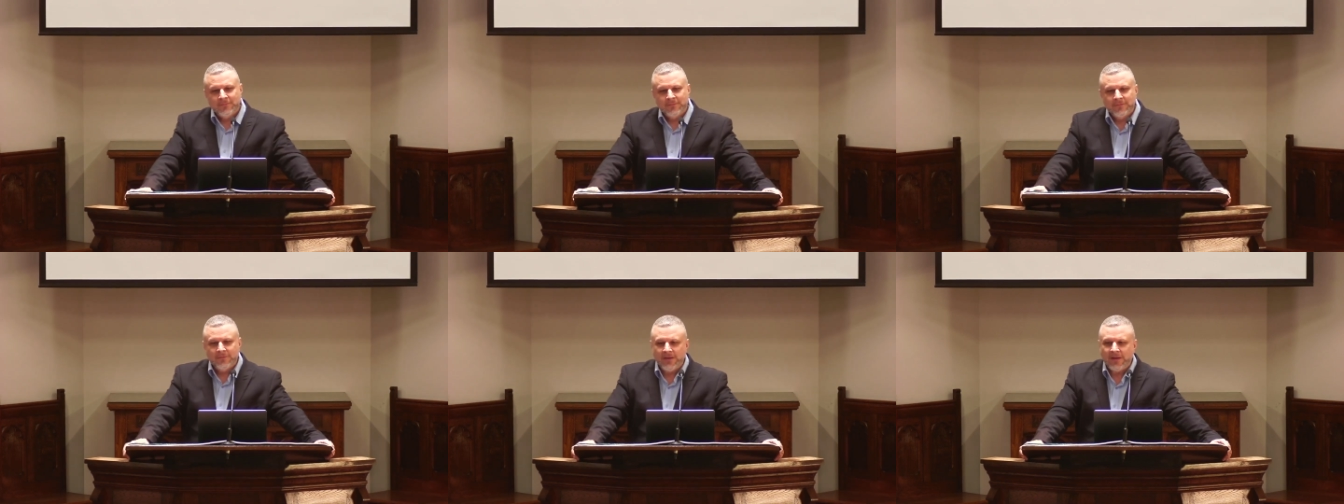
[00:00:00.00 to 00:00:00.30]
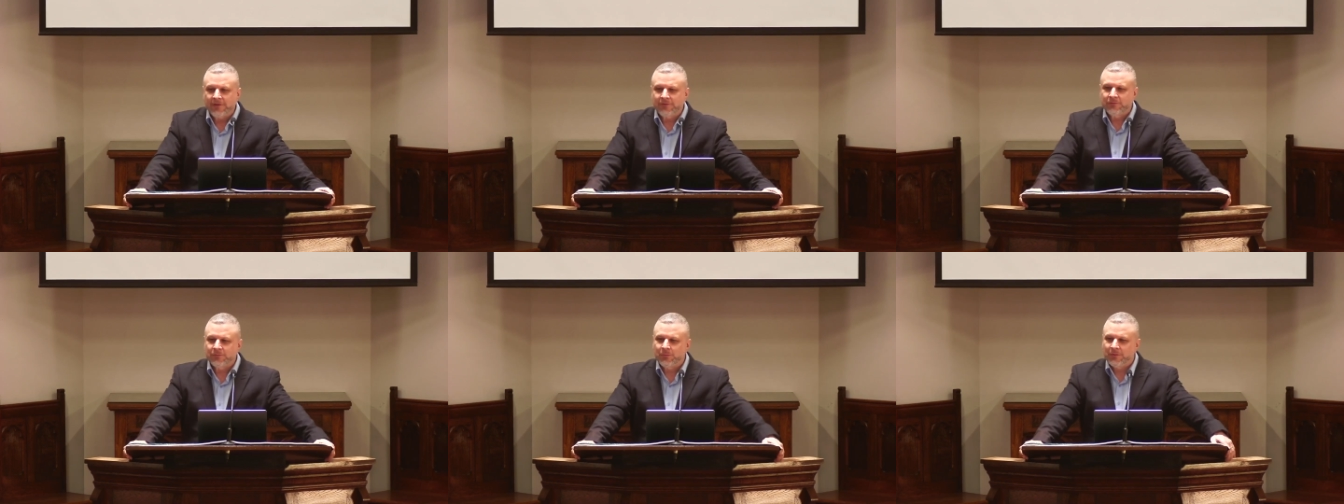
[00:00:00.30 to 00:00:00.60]

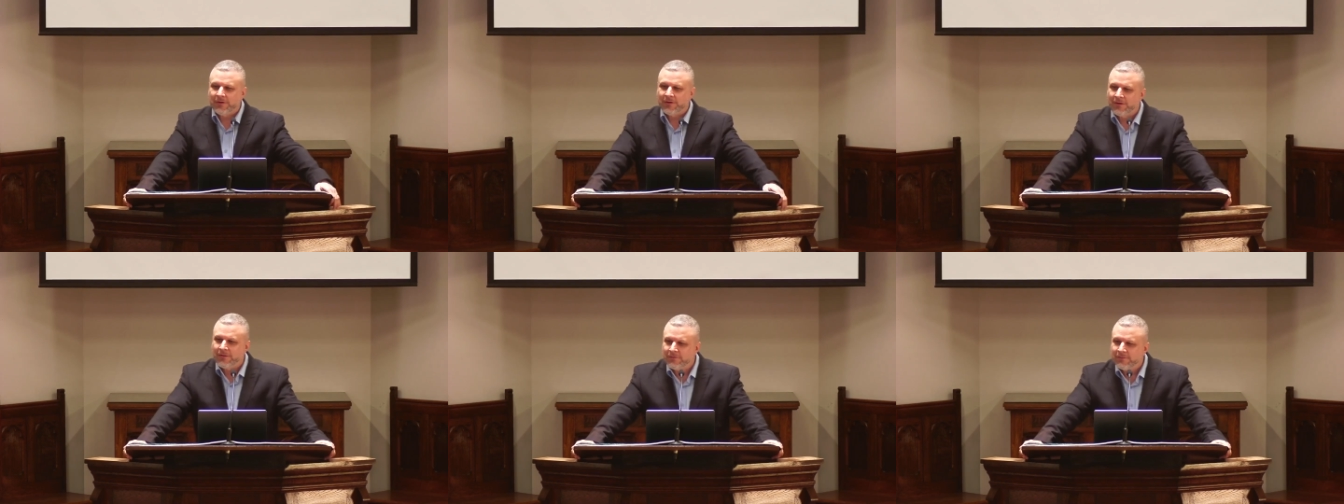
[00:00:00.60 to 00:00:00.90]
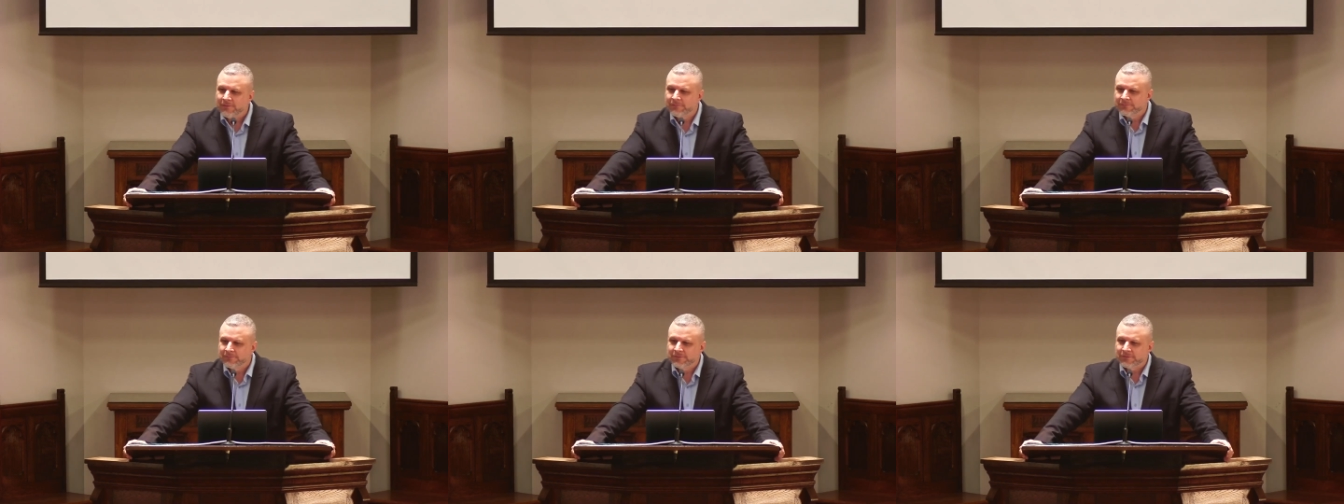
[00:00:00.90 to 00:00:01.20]
that's when
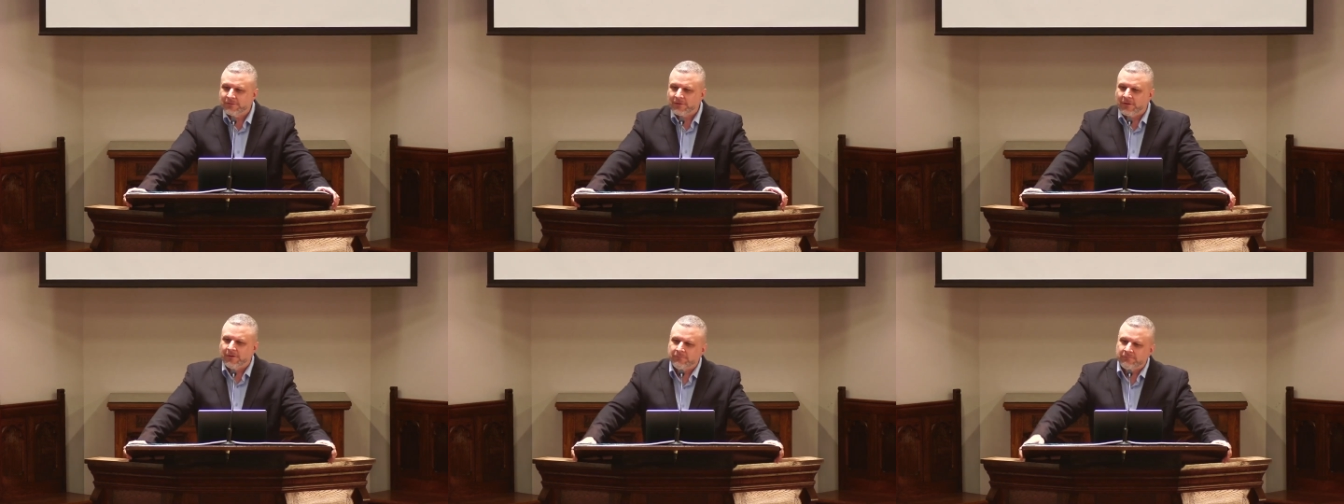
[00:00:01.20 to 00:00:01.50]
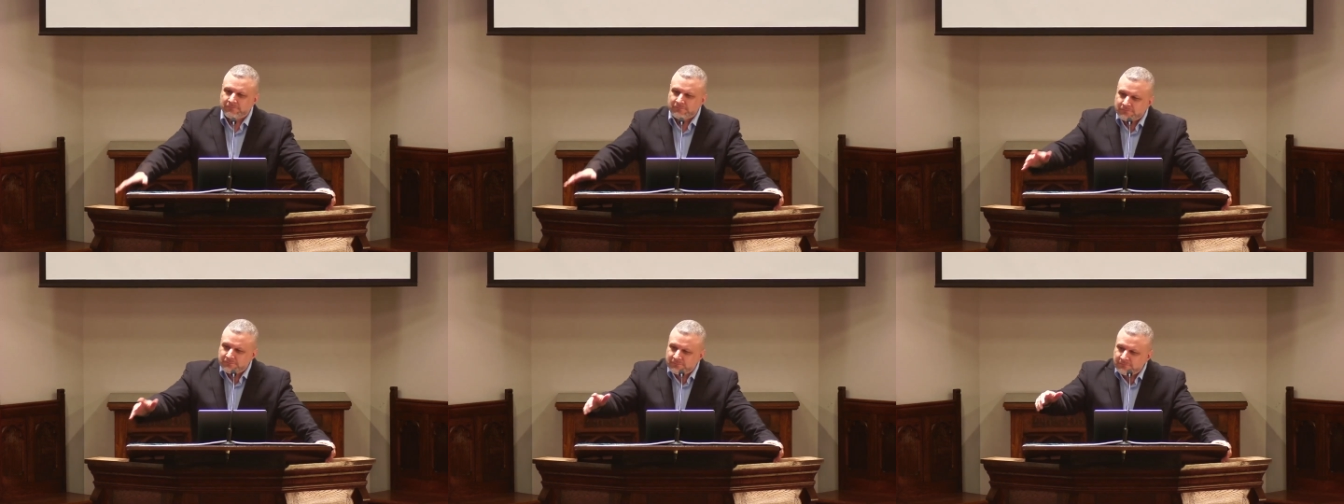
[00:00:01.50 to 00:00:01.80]
I'll start
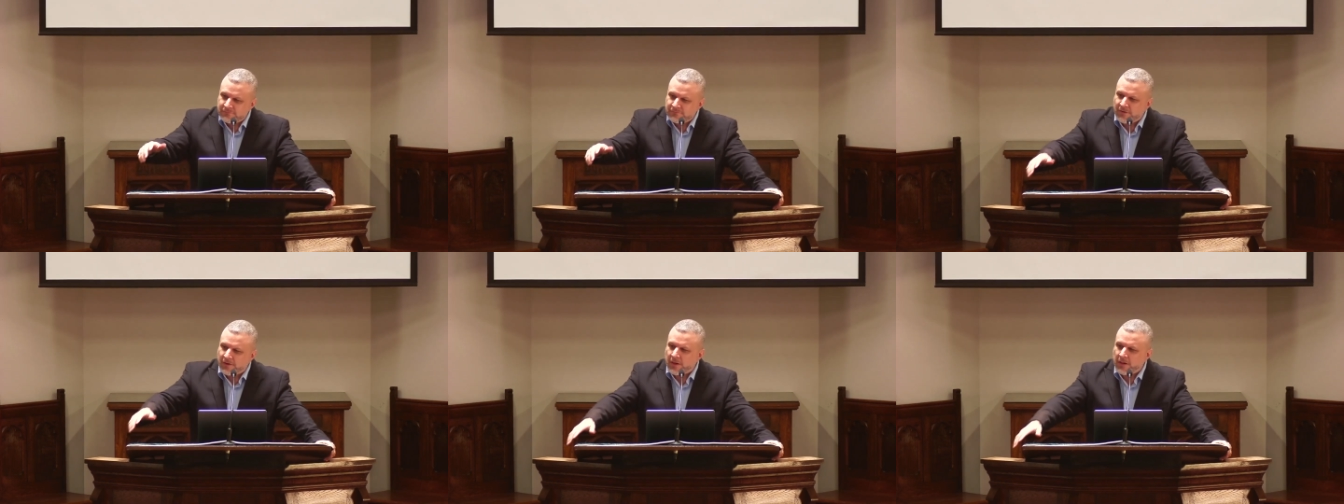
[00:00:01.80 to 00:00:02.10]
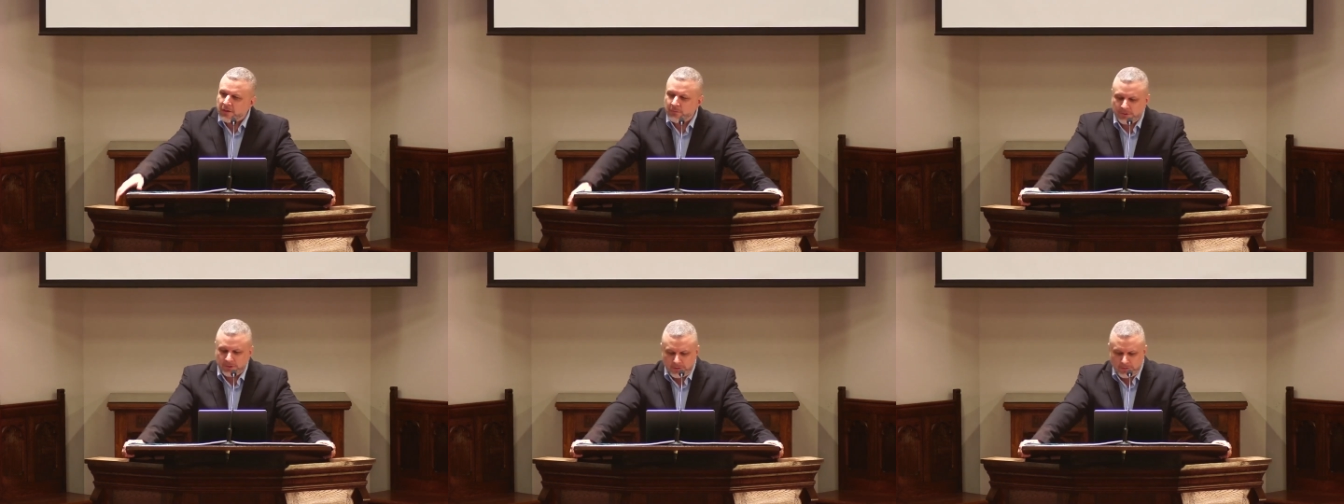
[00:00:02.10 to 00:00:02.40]

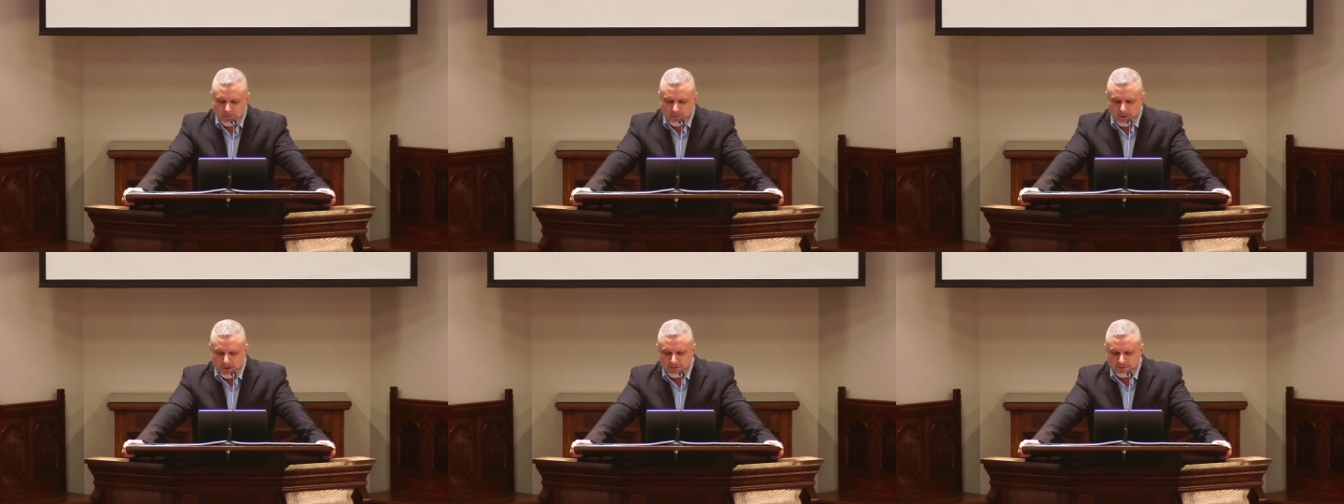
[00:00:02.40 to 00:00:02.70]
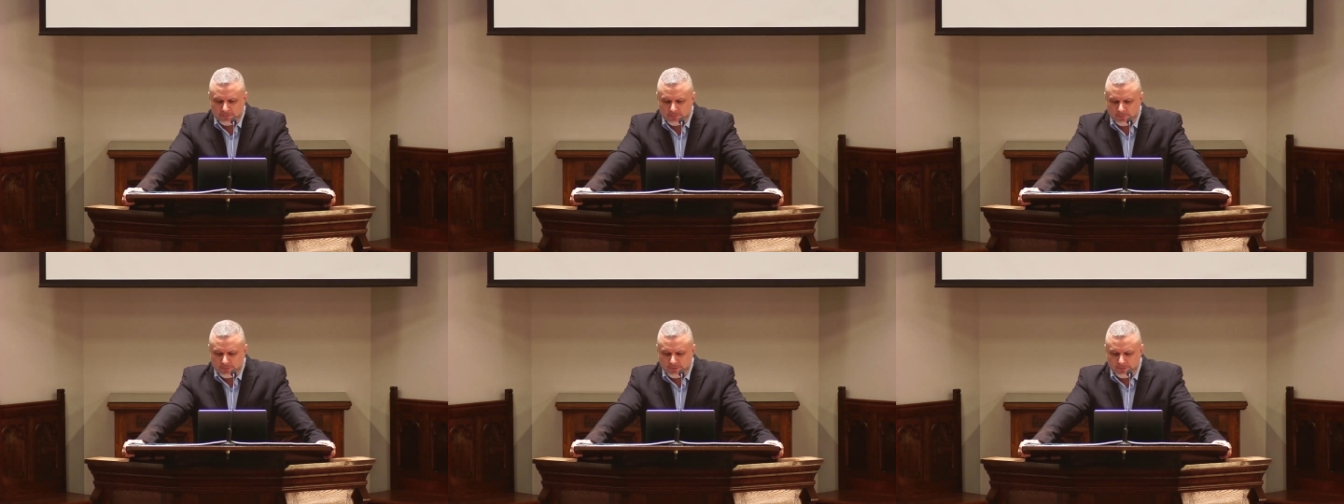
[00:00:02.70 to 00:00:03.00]
following
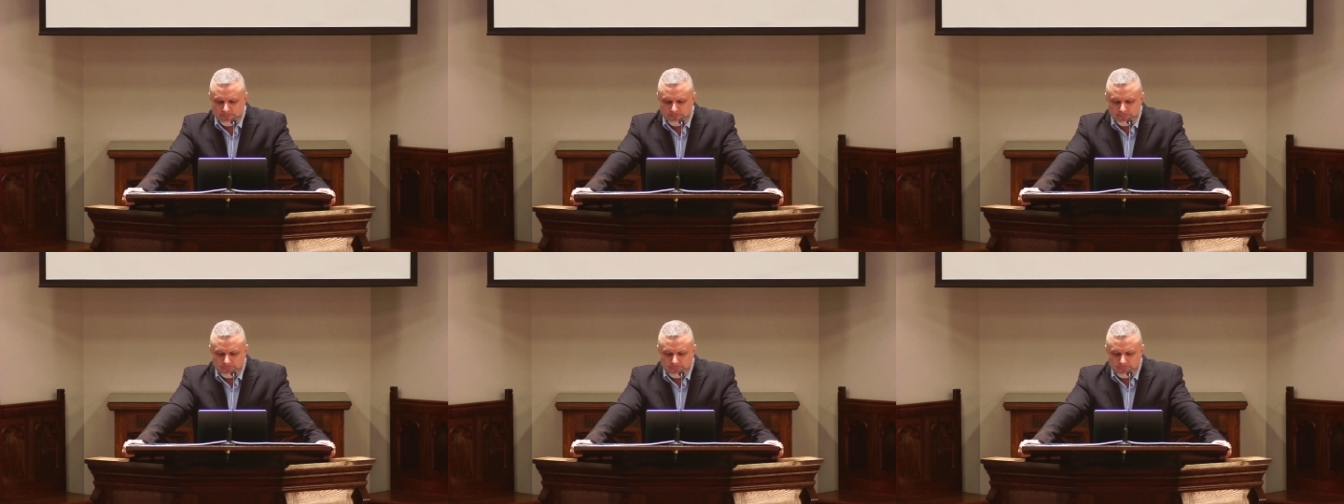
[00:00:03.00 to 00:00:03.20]
Christ. Well,